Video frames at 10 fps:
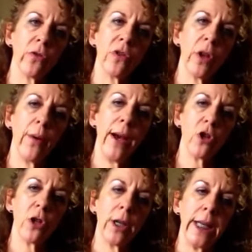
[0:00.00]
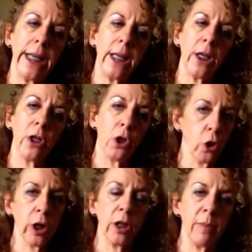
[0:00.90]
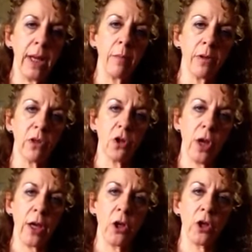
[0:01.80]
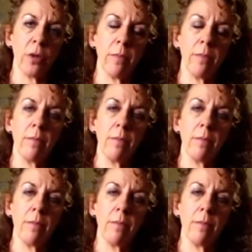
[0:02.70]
so actually you're not going to be able to change them.